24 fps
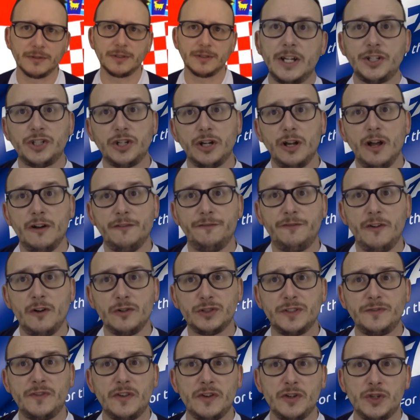That's a lot,
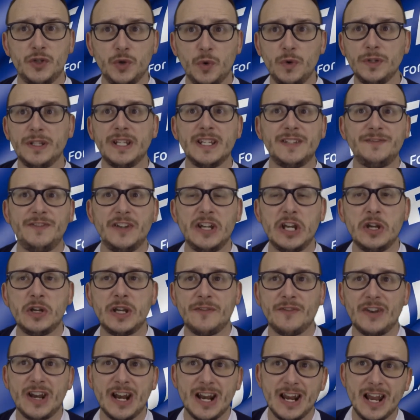folks. If you enjoyed this video,
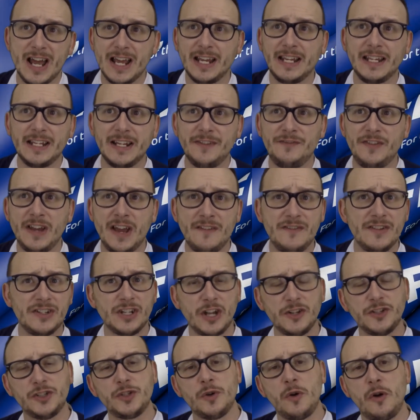give it a like, and if you haven't
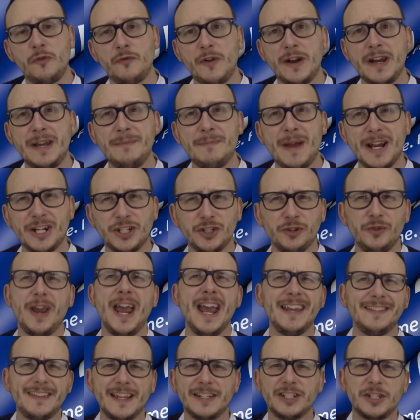done so already, make sure you
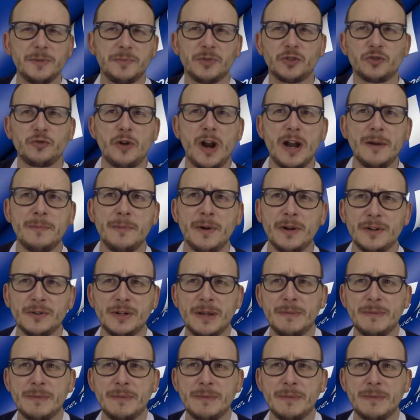hit that subscribe button.